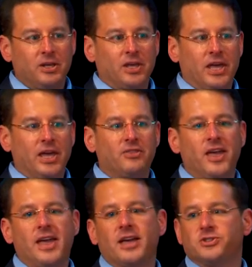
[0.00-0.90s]
And
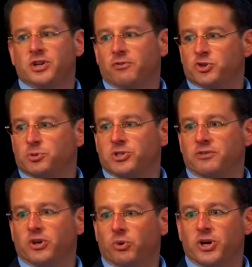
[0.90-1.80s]
they had several
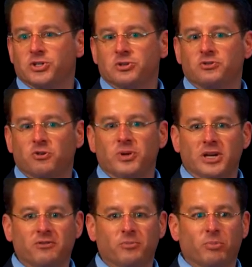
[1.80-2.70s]
specific questions for
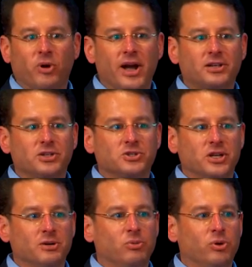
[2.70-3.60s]
me from a practice
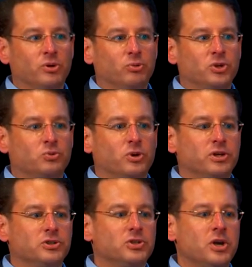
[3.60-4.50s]
standpoint, which
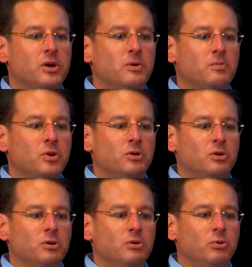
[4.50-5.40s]
was,
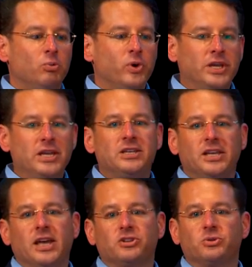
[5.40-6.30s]
we need to
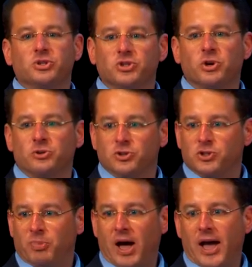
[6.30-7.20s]
get to a certain
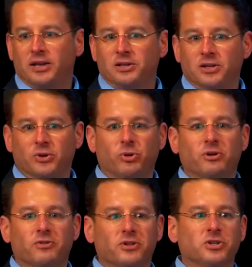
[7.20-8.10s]
spot in
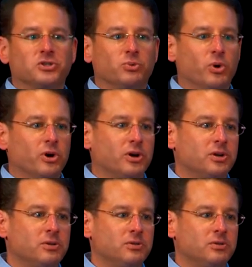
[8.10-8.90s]
order for this to work.